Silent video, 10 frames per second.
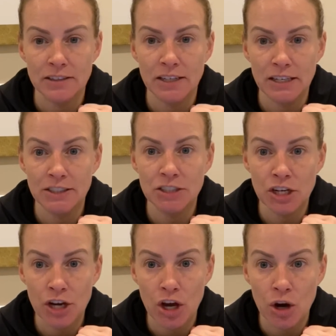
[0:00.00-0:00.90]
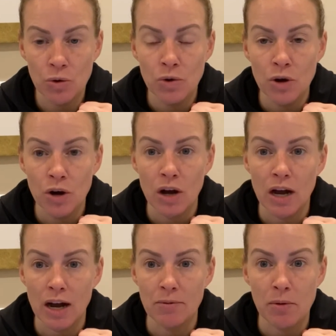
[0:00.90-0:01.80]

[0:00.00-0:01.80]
They need to know um,